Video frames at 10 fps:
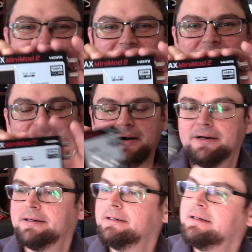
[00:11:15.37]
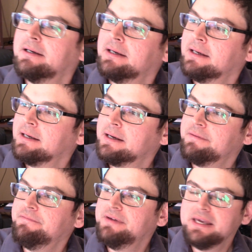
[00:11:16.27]
uh,
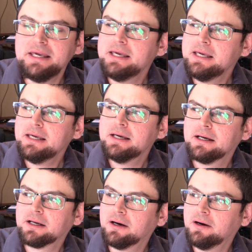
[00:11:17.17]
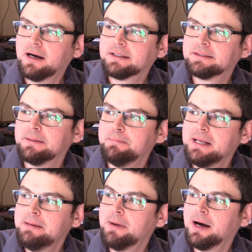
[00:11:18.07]
VE Cox
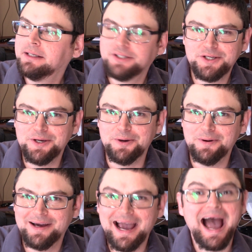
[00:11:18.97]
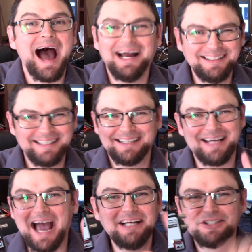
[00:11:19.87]
Mini Mod 2, I just like,
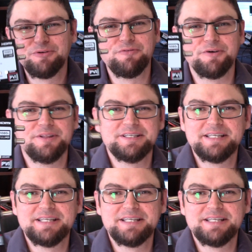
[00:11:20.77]
I just refer to this